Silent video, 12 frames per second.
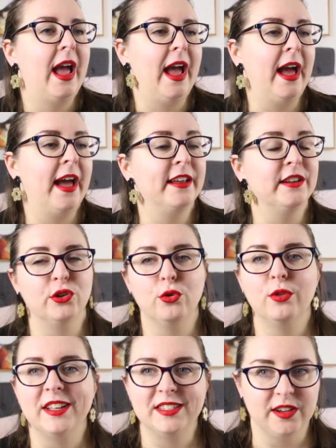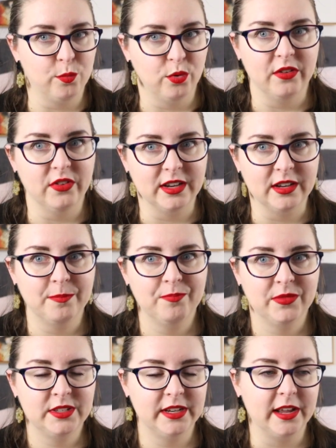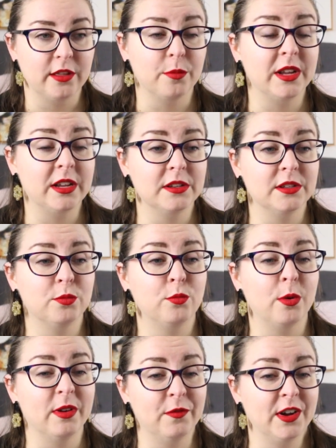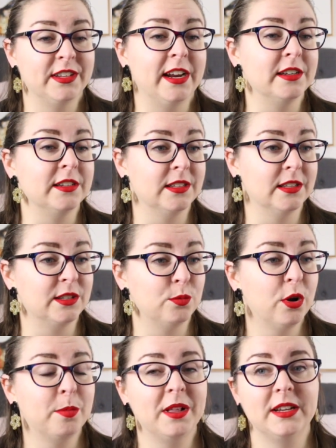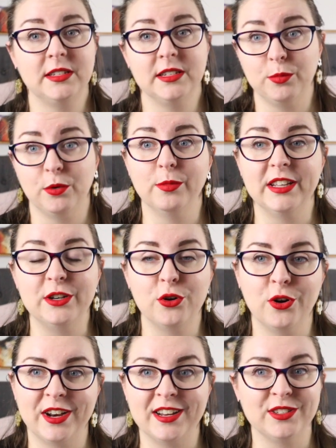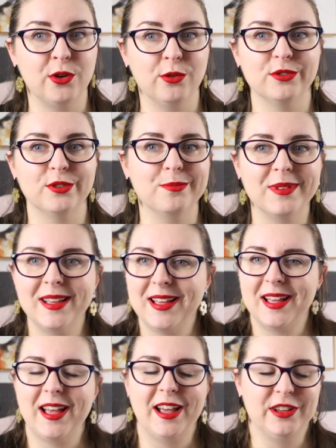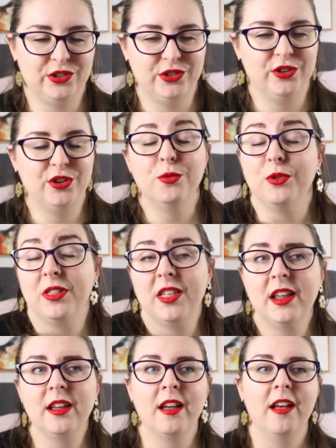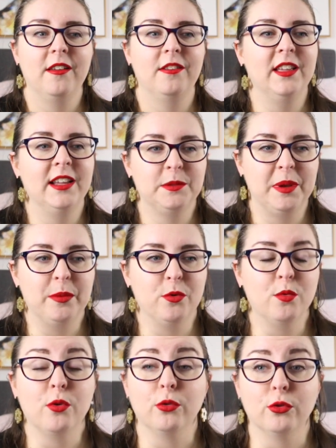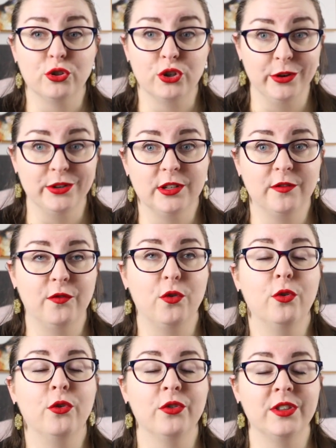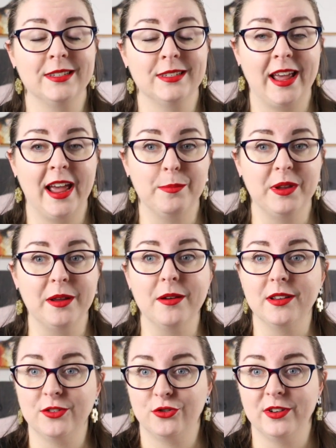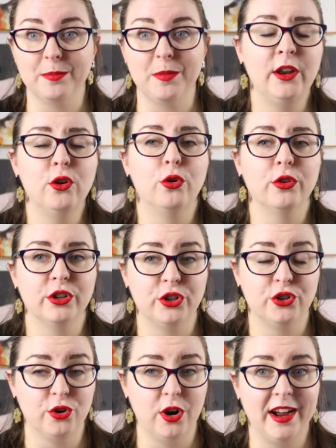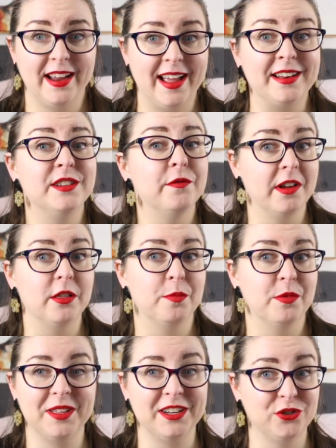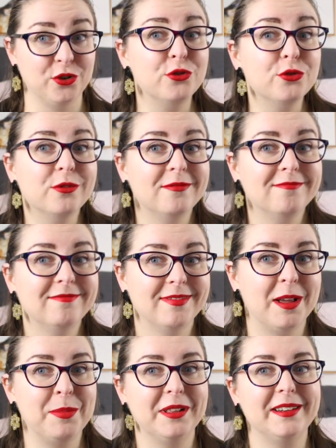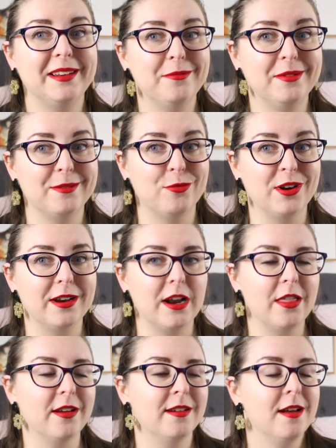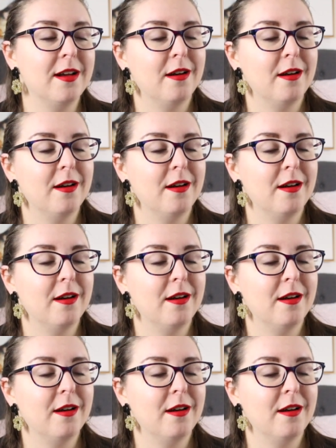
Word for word: and it all ends up weaving together because what we find out is that this workplace is probably not as wholesome as you would think, these people were all chosen for this camping trip in order to try and develop their social ability with one another